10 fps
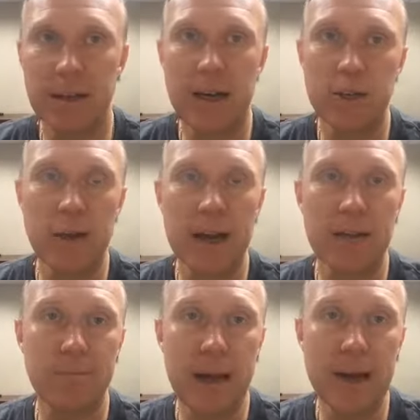
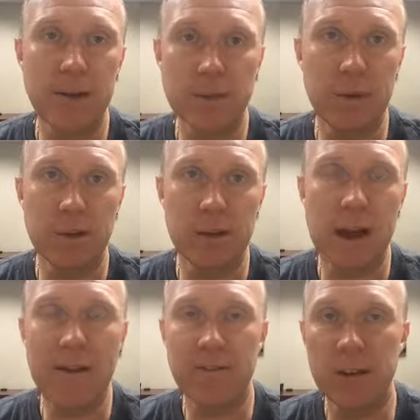attract buyers, but they're going
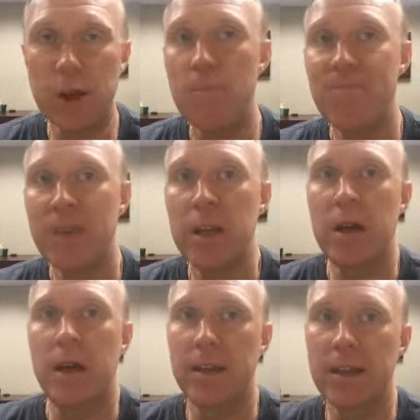to offer low.
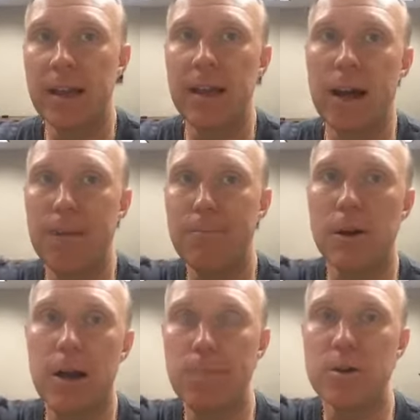And then that
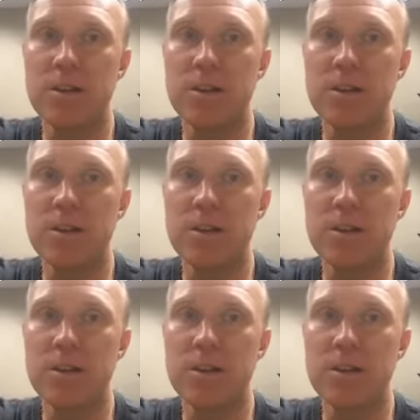upper